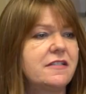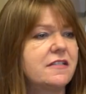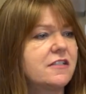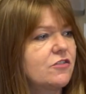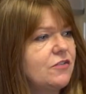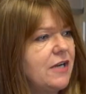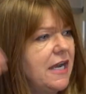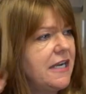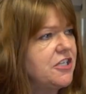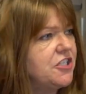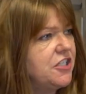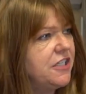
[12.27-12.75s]

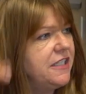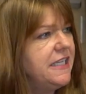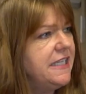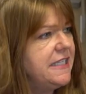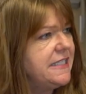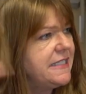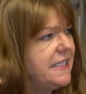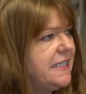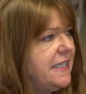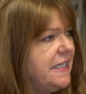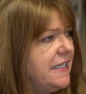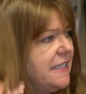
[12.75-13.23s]
scratching
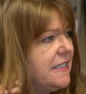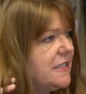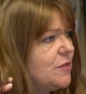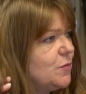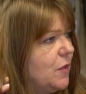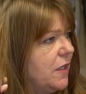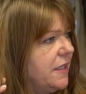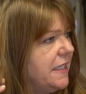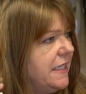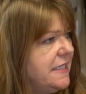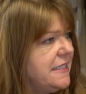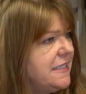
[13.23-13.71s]
his ears.
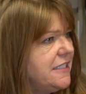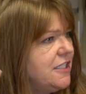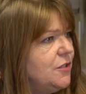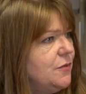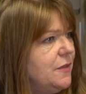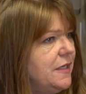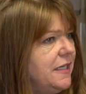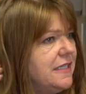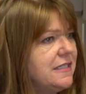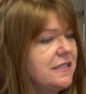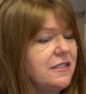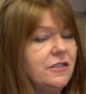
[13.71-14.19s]
What he's
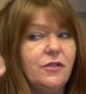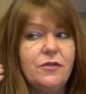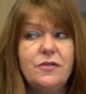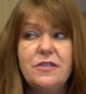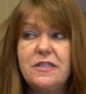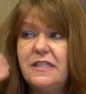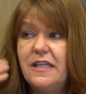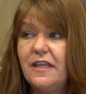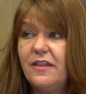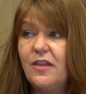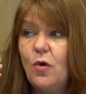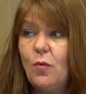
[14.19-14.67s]
doing is
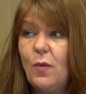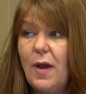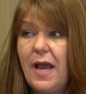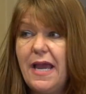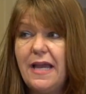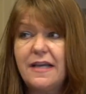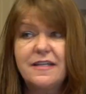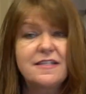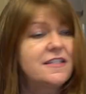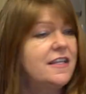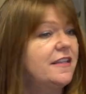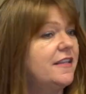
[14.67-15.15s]
loosening the
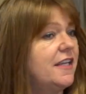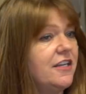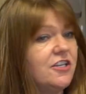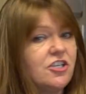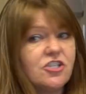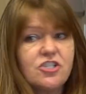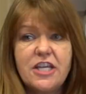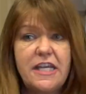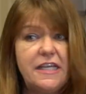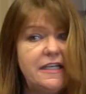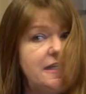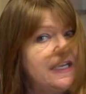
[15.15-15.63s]
wax and then
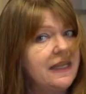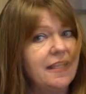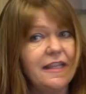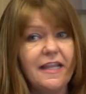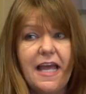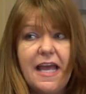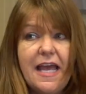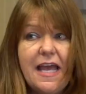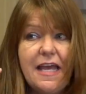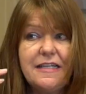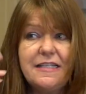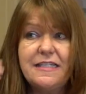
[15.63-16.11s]
shaking the
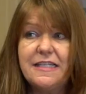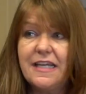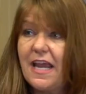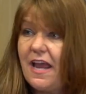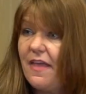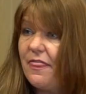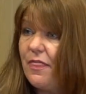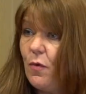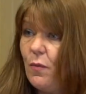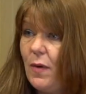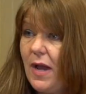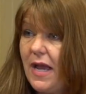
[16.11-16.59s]
head to
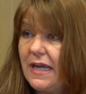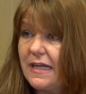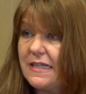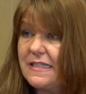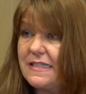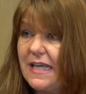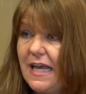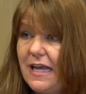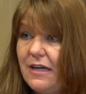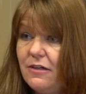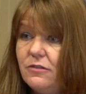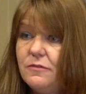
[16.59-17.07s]
get the
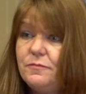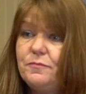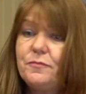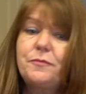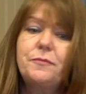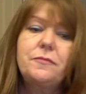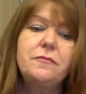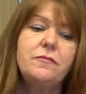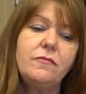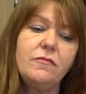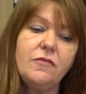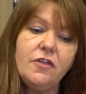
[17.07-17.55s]
wax out.
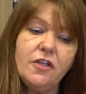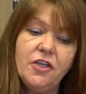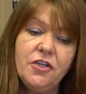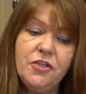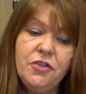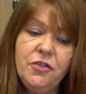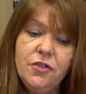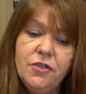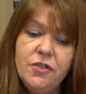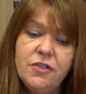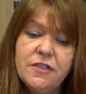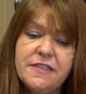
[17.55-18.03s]

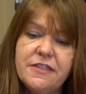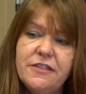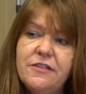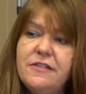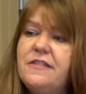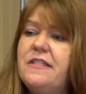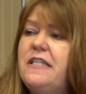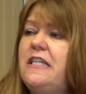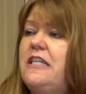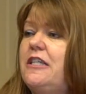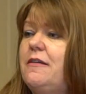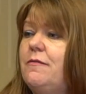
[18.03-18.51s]
You'll also
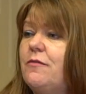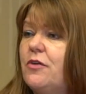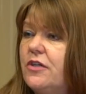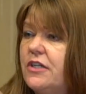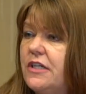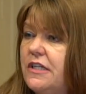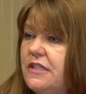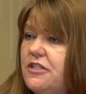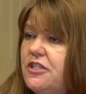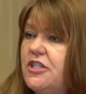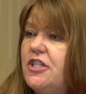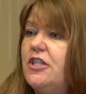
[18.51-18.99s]
see them
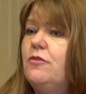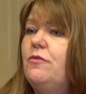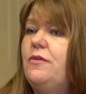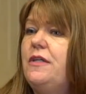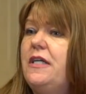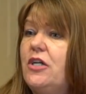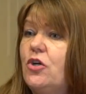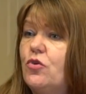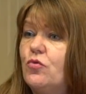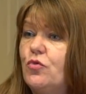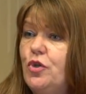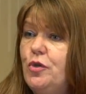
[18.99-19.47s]

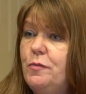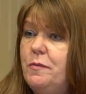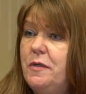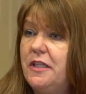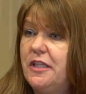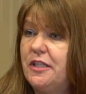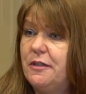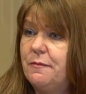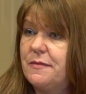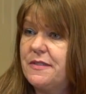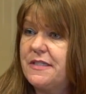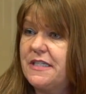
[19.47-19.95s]
continually grooming
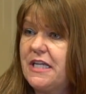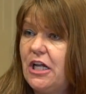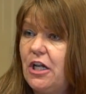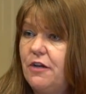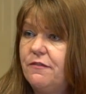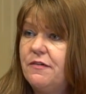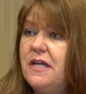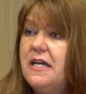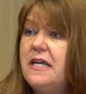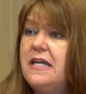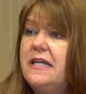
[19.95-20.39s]
themselves